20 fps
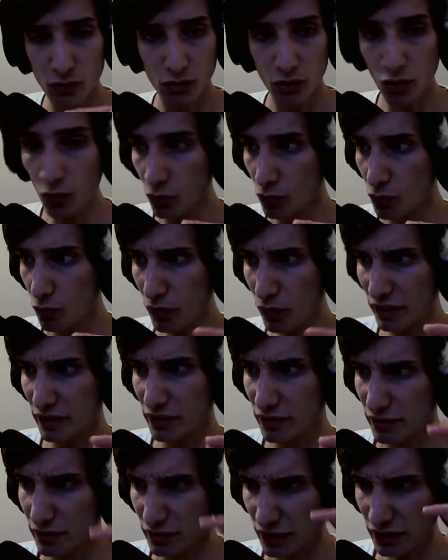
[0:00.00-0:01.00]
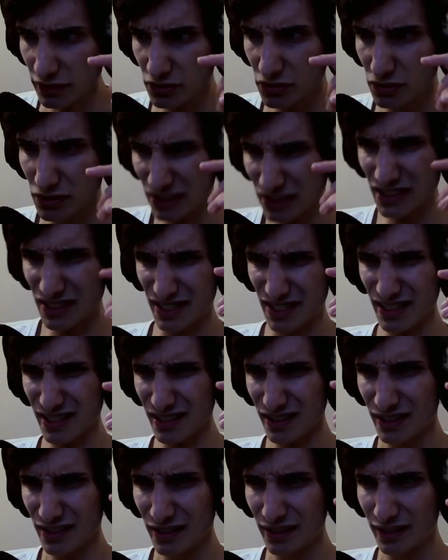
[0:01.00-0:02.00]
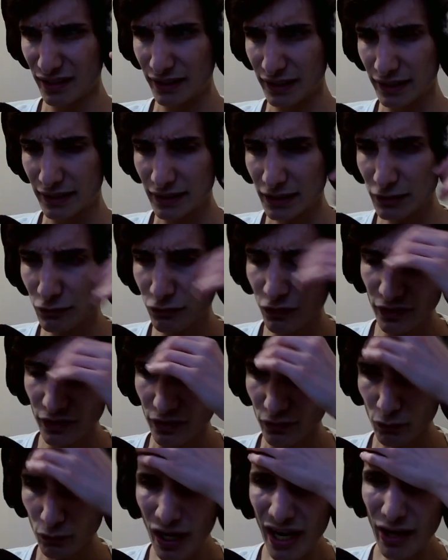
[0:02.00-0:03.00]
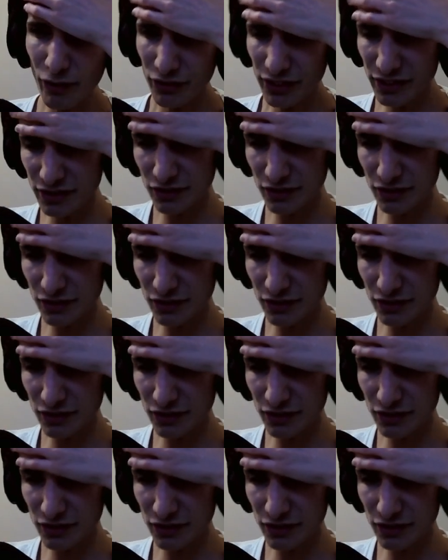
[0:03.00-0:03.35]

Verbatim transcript: oh, wait, that's that's a thing. That's very wow. That's